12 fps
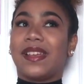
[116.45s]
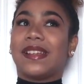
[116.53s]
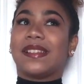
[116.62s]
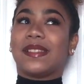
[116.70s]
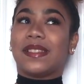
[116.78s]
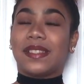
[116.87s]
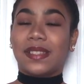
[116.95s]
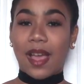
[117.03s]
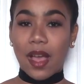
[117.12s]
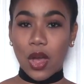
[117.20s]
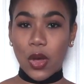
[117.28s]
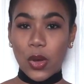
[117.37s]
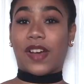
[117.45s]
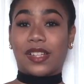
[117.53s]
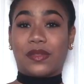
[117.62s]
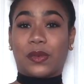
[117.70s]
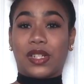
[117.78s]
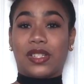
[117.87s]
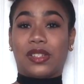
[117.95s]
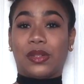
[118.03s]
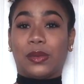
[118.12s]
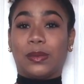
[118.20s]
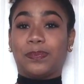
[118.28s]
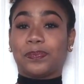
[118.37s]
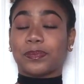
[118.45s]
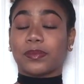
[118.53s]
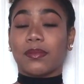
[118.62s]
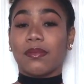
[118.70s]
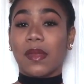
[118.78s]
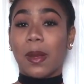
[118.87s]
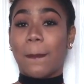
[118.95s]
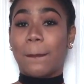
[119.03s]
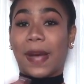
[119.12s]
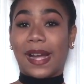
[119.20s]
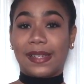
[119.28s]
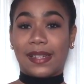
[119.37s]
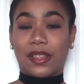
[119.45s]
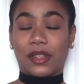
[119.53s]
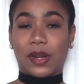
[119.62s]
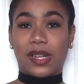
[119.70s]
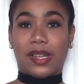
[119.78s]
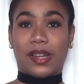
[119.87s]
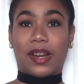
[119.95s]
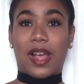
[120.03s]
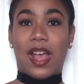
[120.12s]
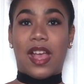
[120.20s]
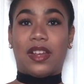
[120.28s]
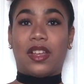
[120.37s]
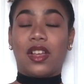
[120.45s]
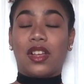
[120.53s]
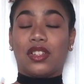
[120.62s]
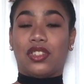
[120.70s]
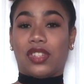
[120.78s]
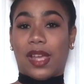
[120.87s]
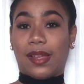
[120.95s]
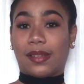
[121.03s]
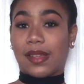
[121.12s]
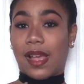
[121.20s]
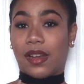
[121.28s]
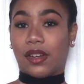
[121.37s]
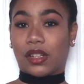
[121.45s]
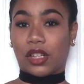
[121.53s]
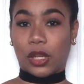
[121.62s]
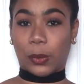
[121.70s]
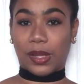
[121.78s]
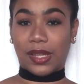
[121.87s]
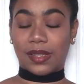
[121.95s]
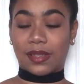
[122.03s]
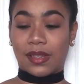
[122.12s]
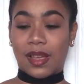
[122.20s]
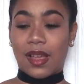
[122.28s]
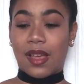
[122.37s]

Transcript: So fast forward to my 10th grade year and Jake's and Chloe's